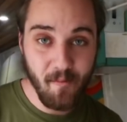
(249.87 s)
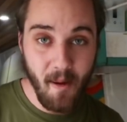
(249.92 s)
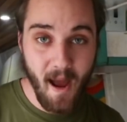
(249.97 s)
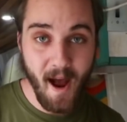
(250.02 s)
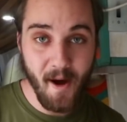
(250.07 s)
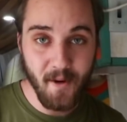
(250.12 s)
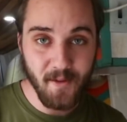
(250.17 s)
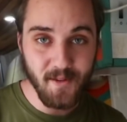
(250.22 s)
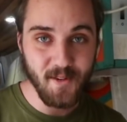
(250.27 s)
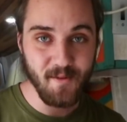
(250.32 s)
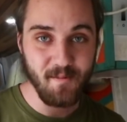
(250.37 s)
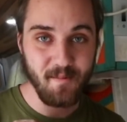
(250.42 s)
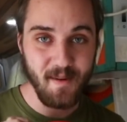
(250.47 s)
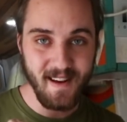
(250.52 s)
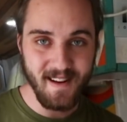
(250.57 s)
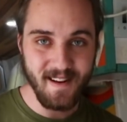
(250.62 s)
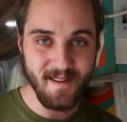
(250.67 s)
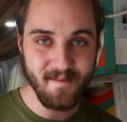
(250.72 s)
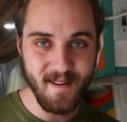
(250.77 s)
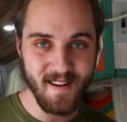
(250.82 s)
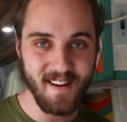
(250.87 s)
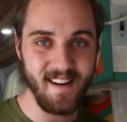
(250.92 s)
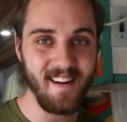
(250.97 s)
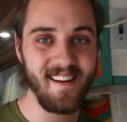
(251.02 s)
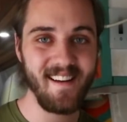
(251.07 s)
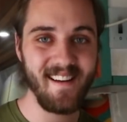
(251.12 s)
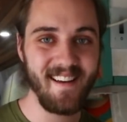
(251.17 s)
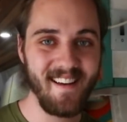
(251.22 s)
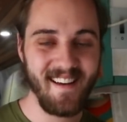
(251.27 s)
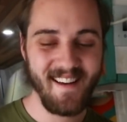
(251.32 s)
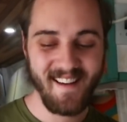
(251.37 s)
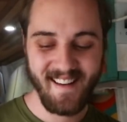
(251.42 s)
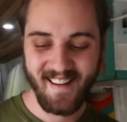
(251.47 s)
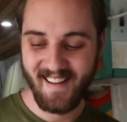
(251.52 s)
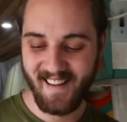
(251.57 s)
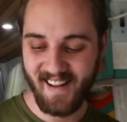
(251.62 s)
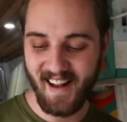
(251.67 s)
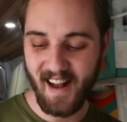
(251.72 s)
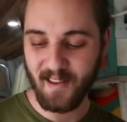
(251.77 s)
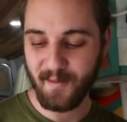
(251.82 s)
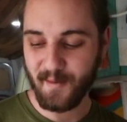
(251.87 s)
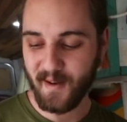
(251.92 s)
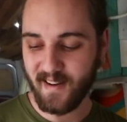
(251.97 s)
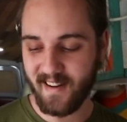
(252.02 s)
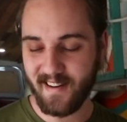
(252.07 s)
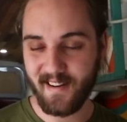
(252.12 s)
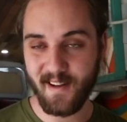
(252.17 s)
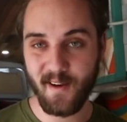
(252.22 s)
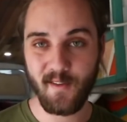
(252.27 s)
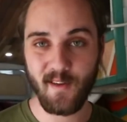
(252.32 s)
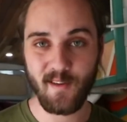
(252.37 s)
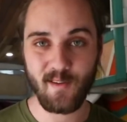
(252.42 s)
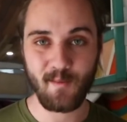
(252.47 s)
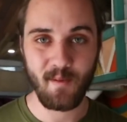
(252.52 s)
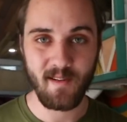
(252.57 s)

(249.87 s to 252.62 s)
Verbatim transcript: pounds of peanut butter. you guys might not know this,